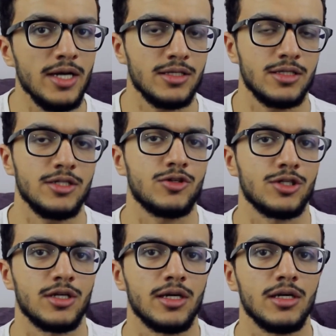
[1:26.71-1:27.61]
is this
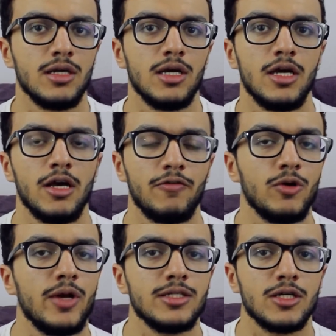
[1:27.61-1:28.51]
interesting? A
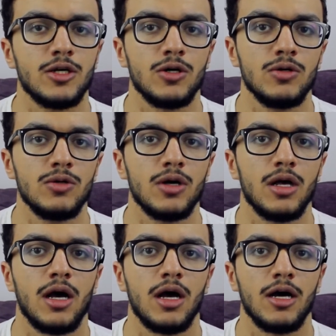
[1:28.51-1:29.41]
few days ago,
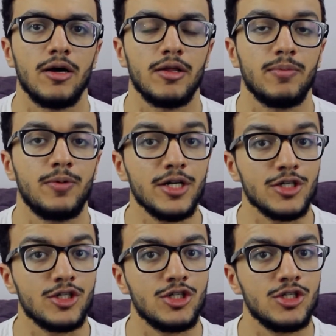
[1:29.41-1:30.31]
the
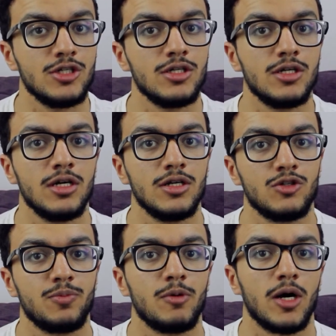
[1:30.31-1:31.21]
British
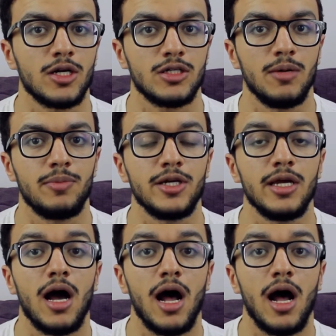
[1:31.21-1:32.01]
supermarket company